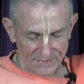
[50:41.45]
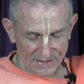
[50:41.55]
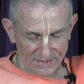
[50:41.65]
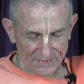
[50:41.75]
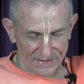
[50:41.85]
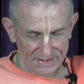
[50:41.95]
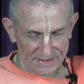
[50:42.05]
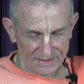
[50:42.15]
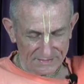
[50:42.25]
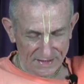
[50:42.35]
give this
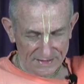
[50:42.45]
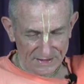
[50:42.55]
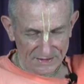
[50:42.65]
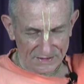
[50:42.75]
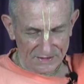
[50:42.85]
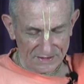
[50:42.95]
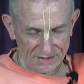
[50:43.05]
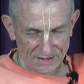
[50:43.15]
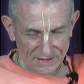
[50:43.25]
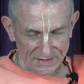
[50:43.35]
message,
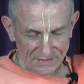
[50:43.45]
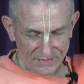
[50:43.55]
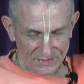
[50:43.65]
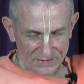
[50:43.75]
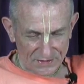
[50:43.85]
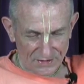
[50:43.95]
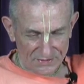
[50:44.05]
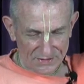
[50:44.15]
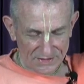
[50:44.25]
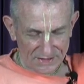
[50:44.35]
Krishna
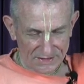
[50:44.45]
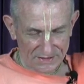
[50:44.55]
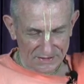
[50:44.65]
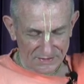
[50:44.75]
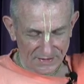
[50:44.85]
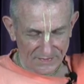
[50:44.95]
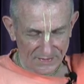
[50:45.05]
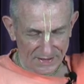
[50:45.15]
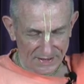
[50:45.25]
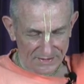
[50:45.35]
consciousness, to
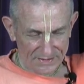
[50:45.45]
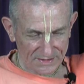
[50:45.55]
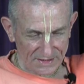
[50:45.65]
everyone else.